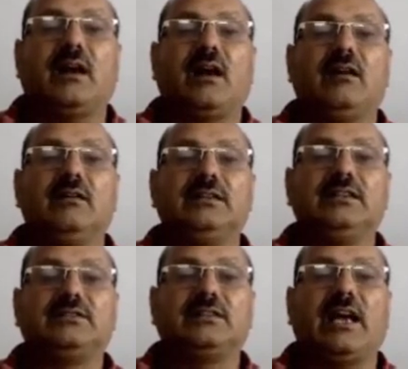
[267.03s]
All
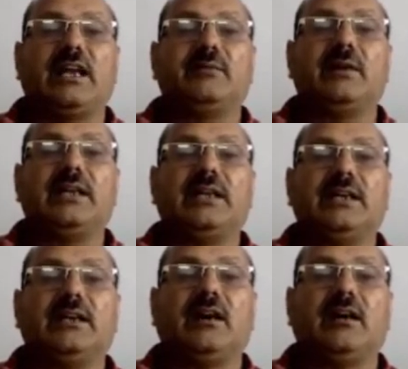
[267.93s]
these
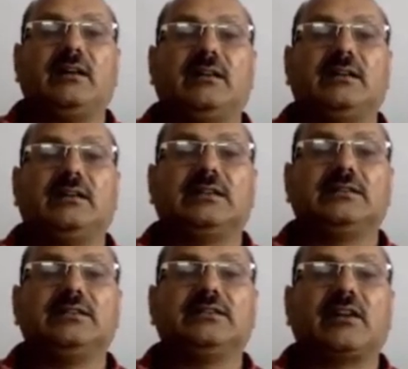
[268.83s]
Animalia,
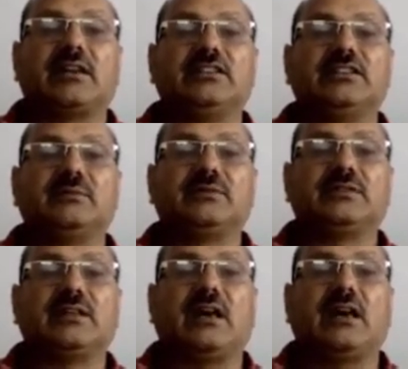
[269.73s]
these
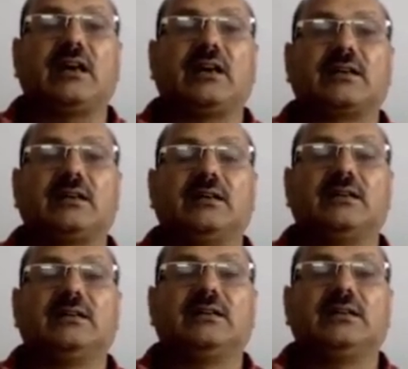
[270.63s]
organisms are
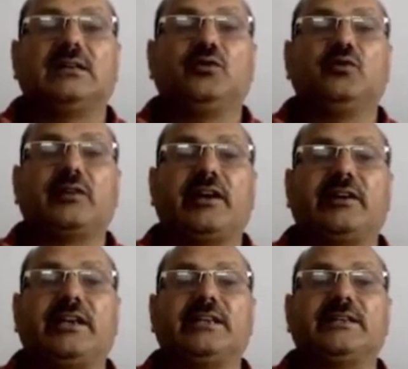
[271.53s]

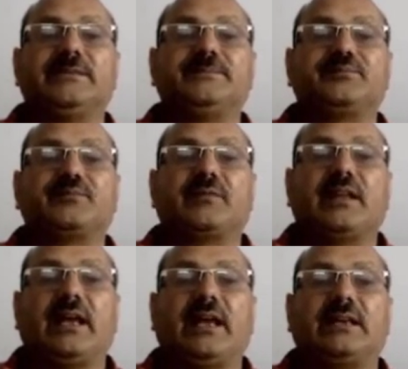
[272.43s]
eukaryotic
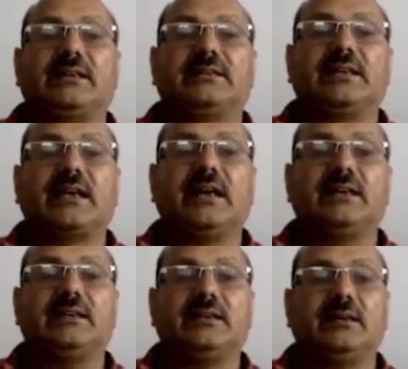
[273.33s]
and they
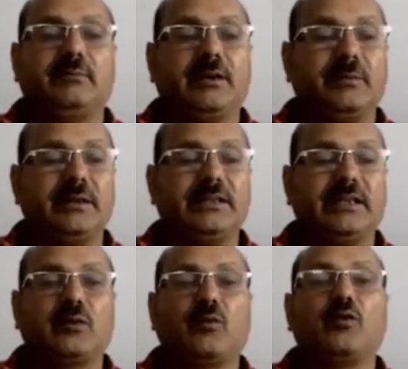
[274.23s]
can't prepare
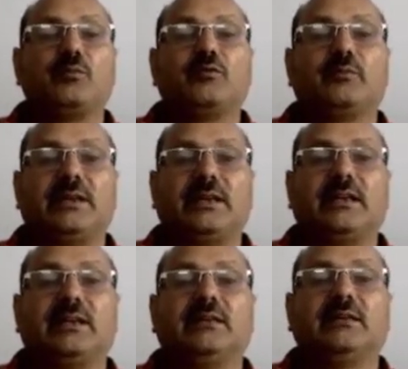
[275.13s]
their own food
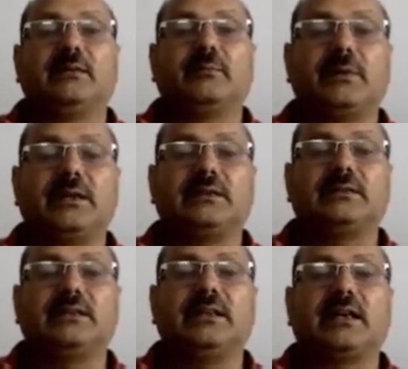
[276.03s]
material.
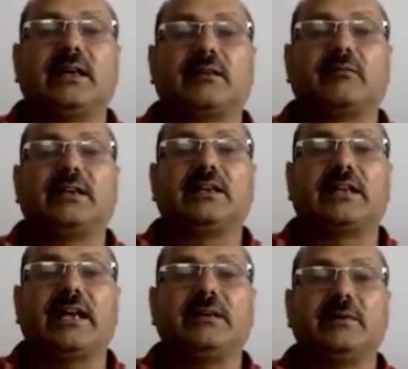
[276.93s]
But there are one
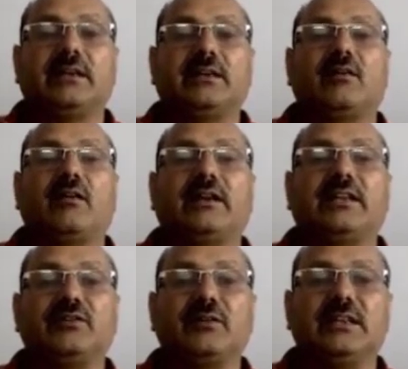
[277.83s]
animal called as
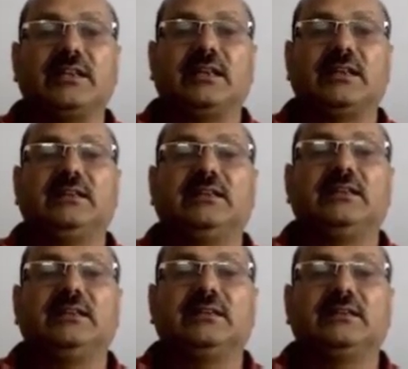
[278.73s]
Euglena.
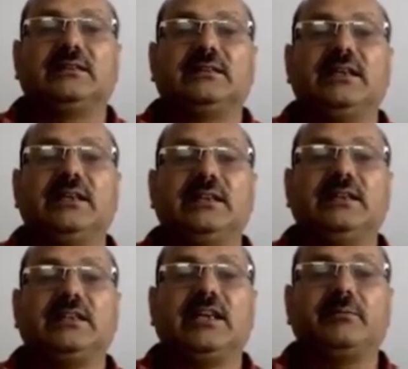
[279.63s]

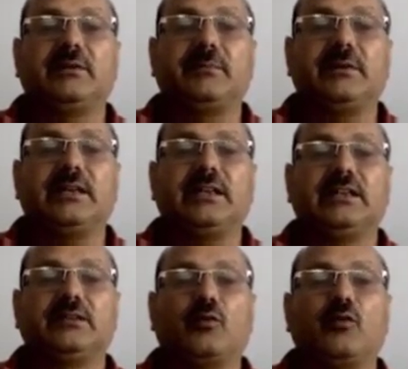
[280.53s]
It can prepare
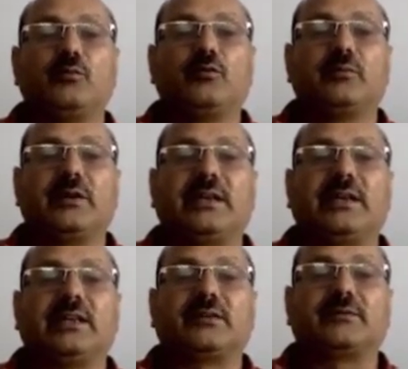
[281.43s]
its own food
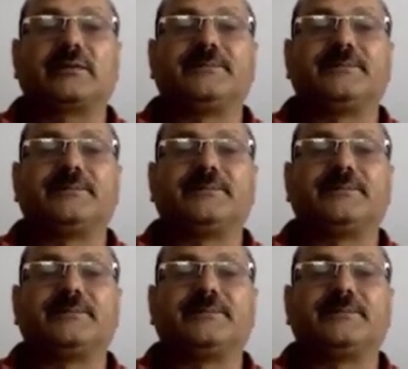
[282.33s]
materials.